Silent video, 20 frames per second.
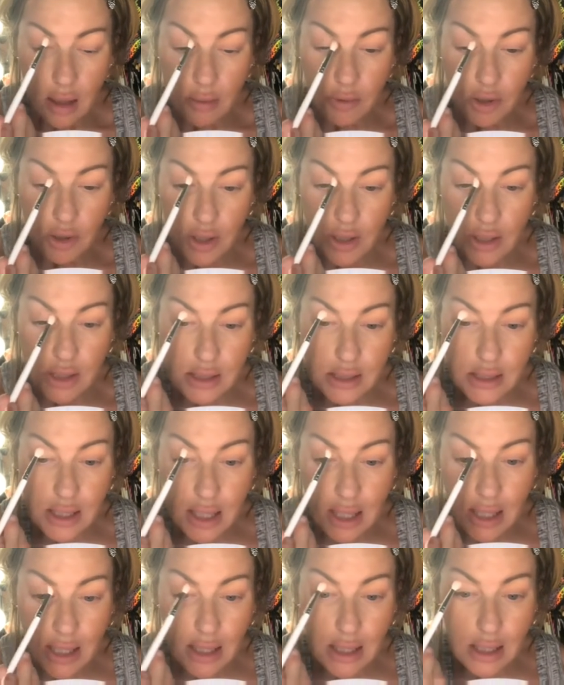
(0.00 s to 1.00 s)
I'm going to
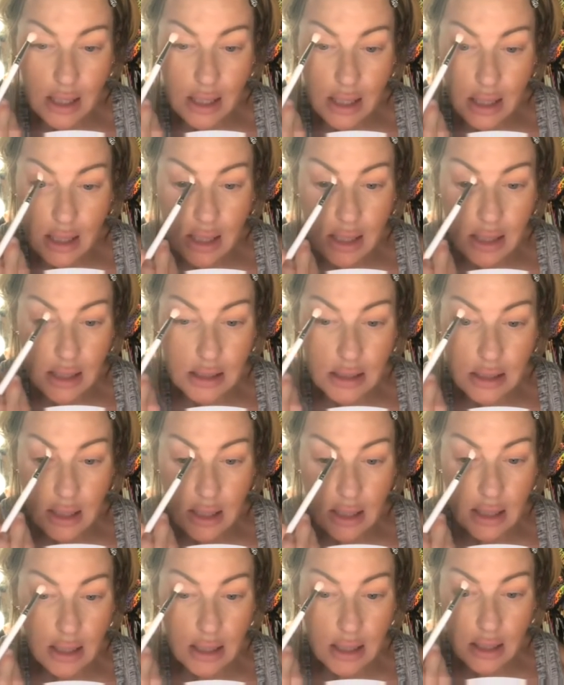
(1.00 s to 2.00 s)
take this
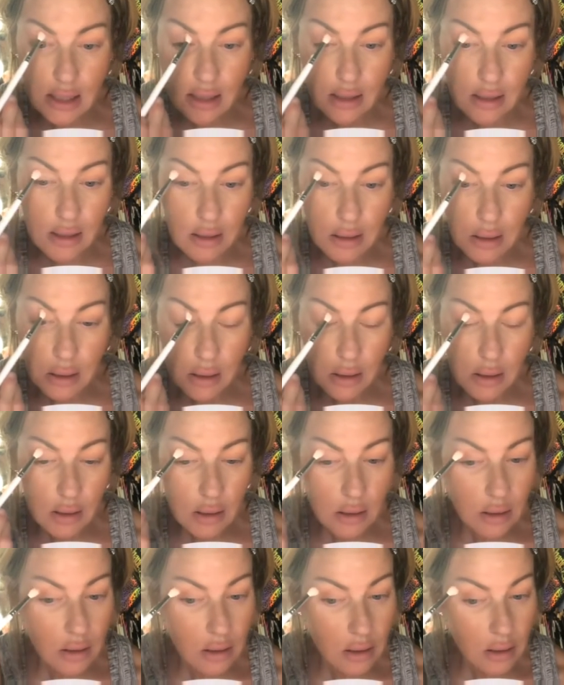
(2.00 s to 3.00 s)
in.
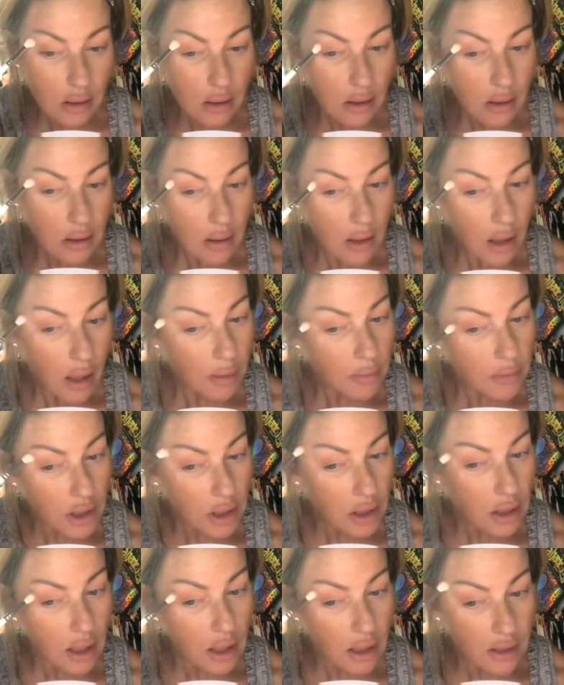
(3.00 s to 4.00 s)
I'm
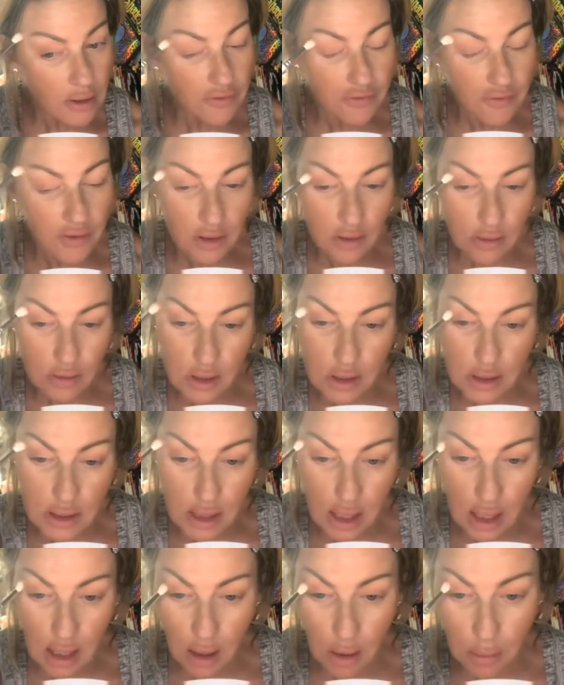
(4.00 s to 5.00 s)
going to kind of feather
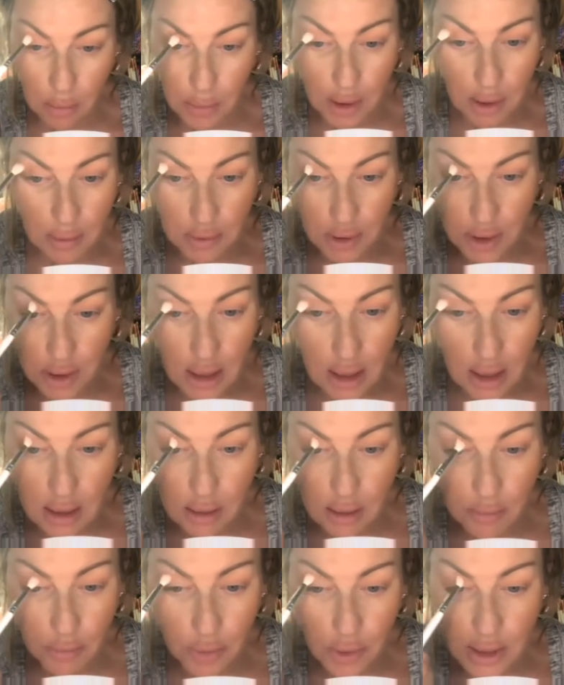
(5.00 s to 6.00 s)
this out, but I'm going to
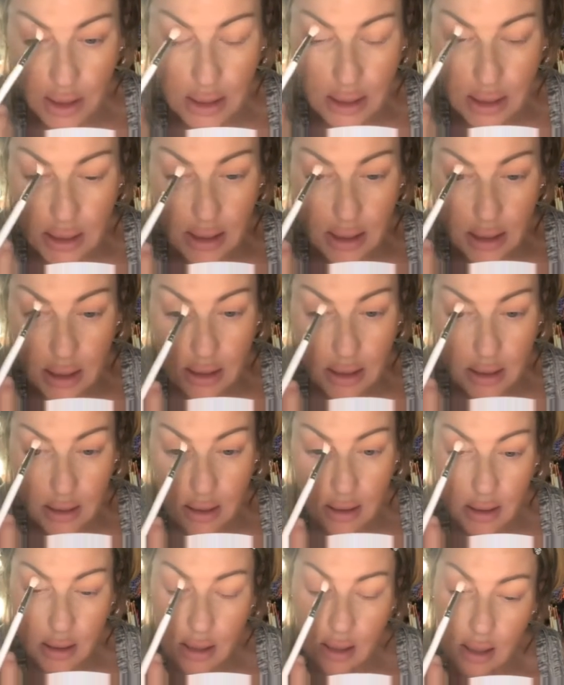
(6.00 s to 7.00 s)
kind of bring it
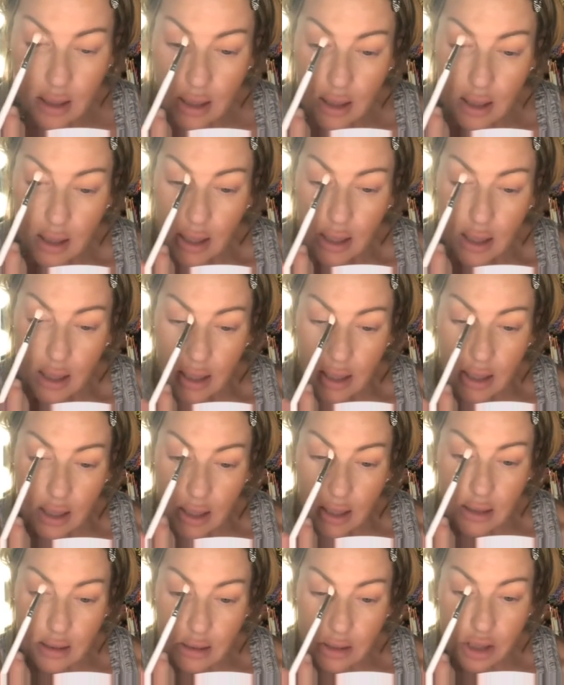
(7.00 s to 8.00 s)
in
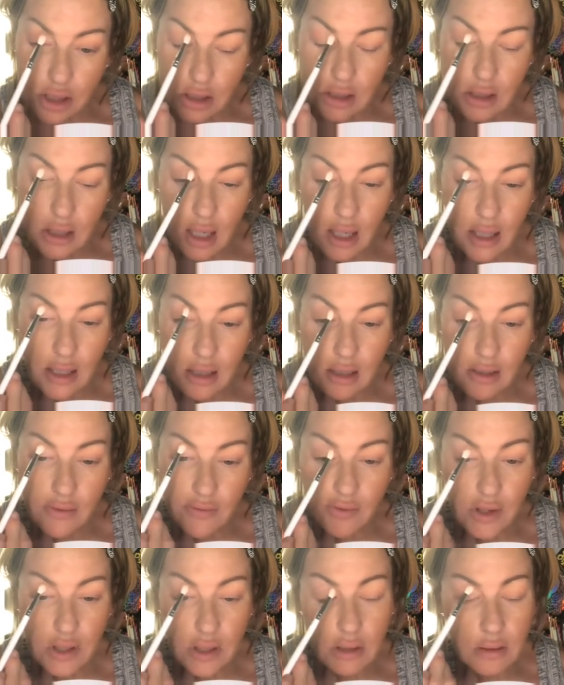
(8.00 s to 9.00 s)
and just kind
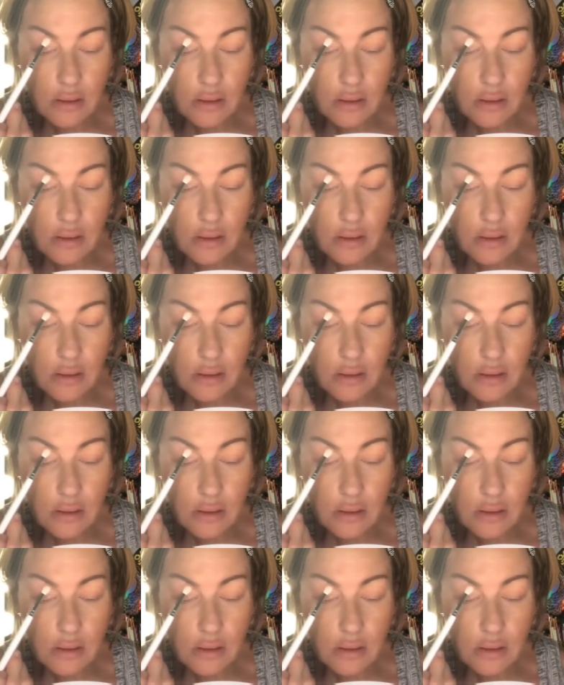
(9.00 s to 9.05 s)
of